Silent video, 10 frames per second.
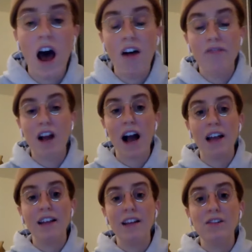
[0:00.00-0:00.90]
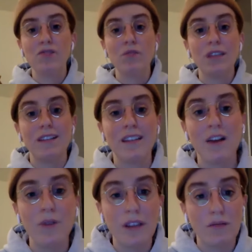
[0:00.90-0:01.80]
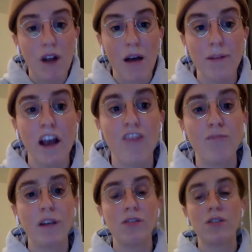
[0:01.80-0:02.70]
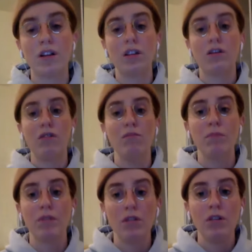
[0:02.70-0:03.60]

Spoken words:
of Kindness with the Robbie Hoffman Consulting Group?